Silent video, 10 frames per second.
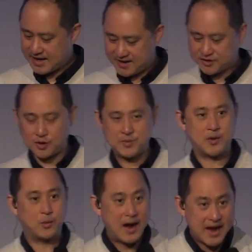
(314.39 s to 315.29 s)
And so we are
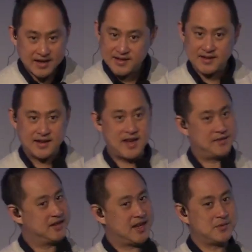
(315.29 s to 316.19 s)
wired.
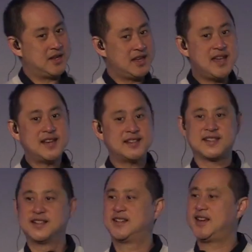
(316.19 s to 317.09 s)
Every day we eat,
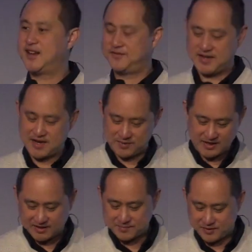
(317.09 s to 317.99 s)
every day we
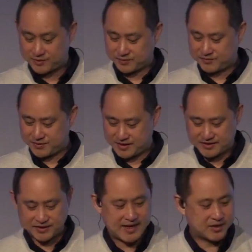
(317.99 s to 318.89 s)
need spiritual food. And
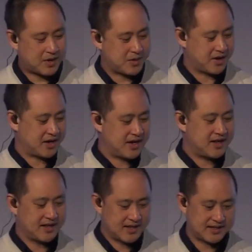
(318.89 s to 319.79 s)
so that's why we're
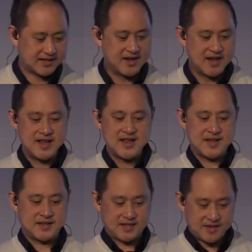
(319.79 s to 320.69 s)
in this
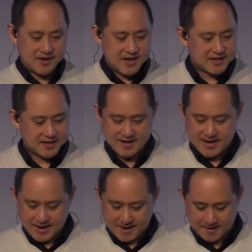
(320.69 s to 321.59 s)
series,
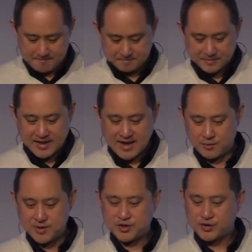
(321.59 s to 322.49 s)
and
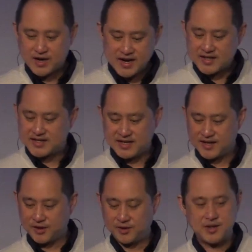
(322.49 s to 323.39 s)
we're trying to
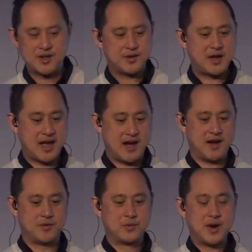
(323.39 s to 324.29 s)
deal
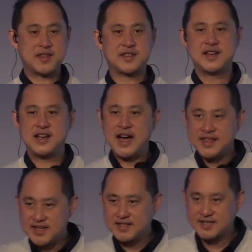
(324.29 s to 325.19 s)
with, I
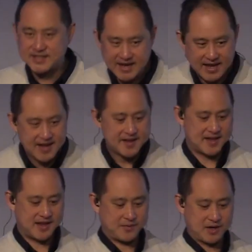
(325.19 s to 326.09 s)
think today,
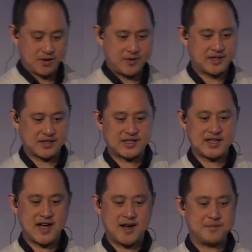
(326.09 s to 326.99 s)
if we go into
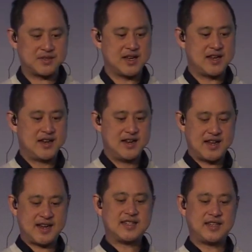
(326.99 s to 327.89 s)
Psalms
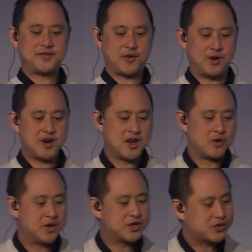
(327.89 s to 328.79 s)
94,
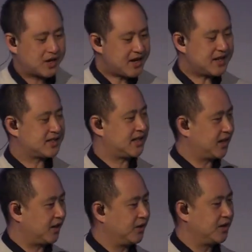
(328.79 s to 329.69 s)
we're trying to
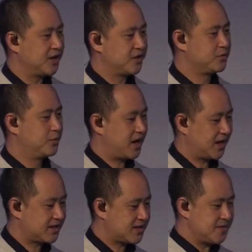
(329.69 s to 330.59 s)
deal
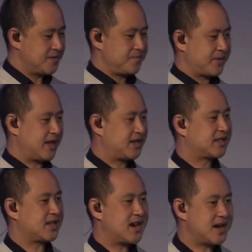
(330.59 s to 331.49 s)
with a
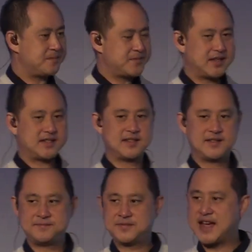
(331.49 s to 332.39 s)
psalm that
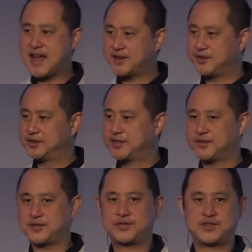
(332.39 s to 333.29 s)
tackles
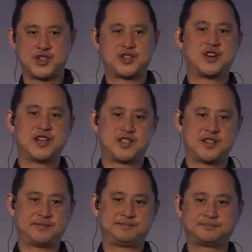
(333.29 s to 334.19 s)
frustration.